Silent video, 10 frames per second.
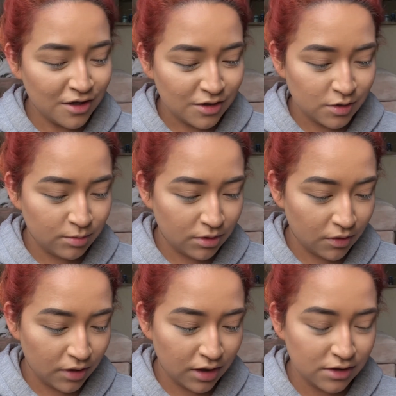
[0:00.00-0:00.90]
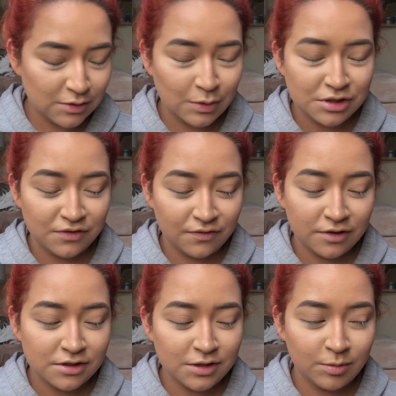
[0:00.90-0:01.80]
So I'm gonna go ahead and swatch it
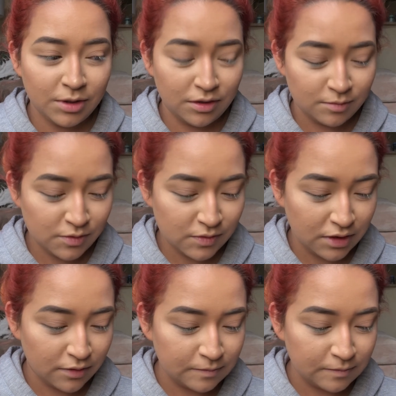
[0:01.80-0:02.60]
first. Oh my god, I'm so scared.